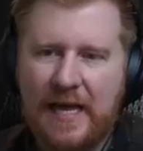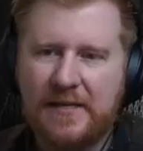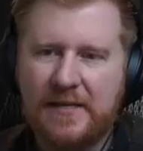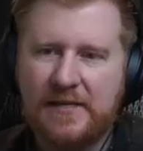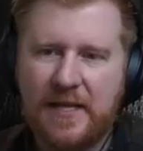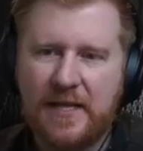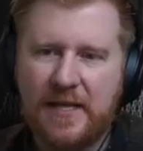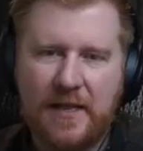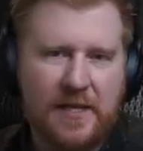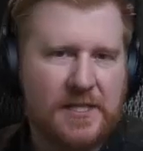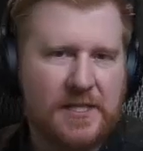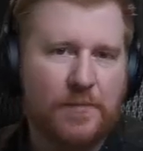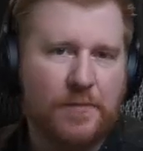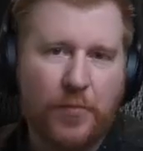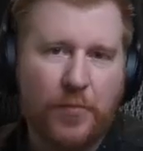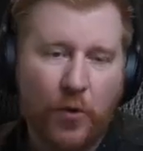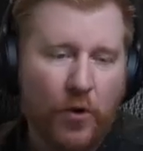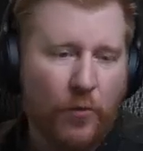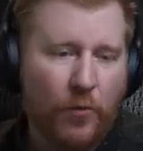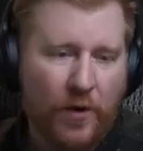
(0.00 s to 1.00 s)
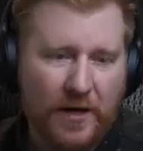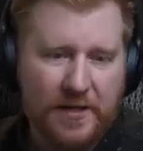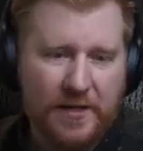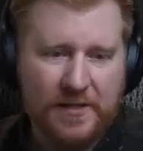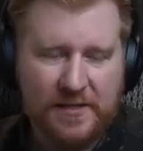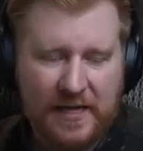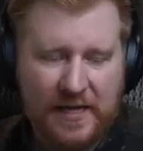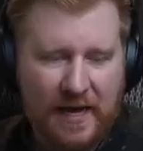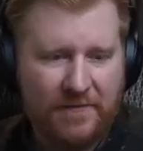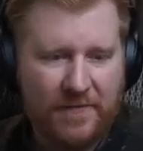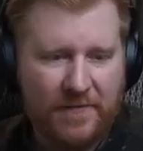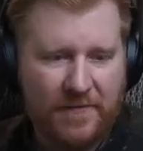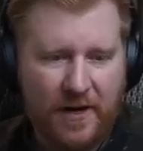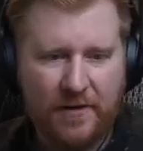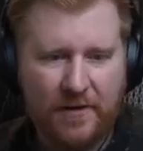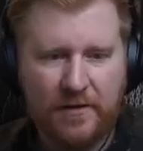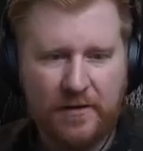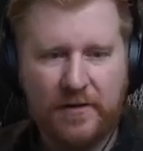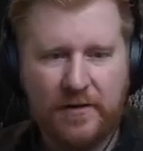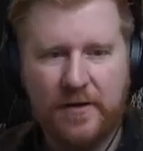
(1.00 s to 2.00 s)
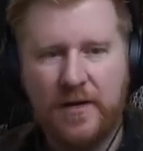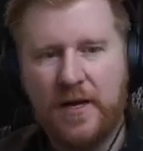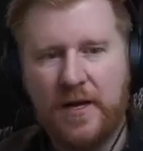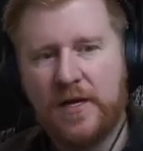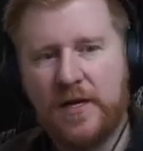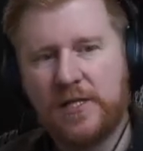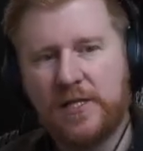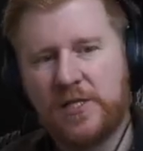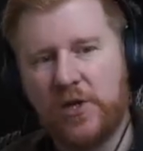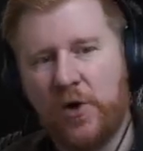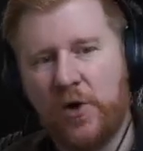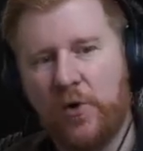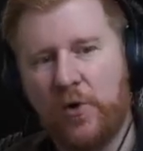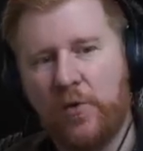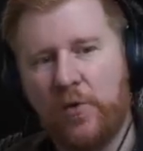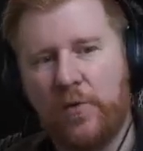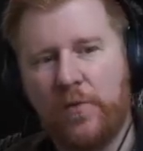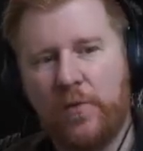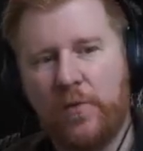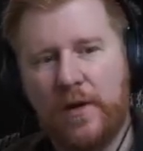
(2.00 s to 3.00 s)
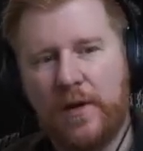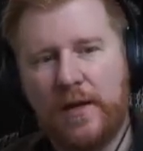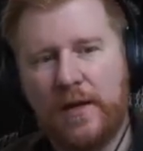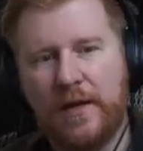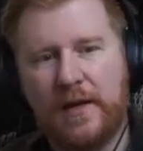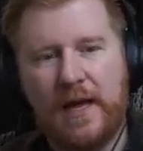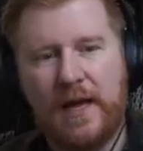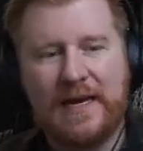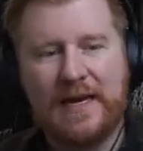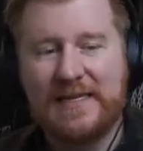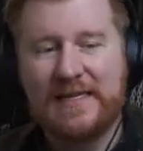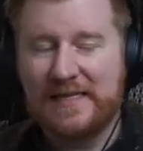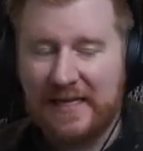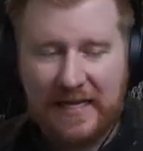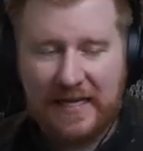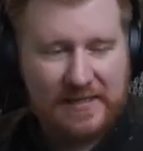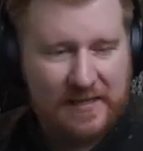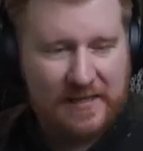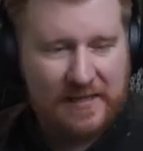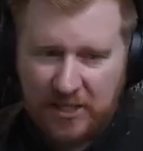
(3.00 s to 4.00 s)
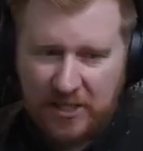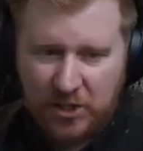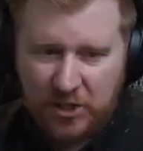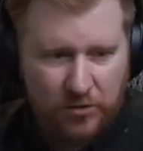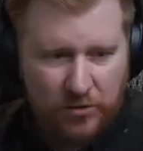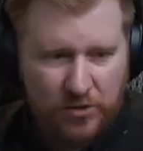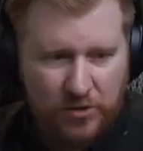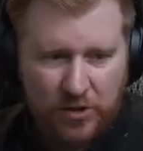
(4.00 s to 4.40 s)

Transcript: the support one in Sapphire. So, and he's less than the 2/2s,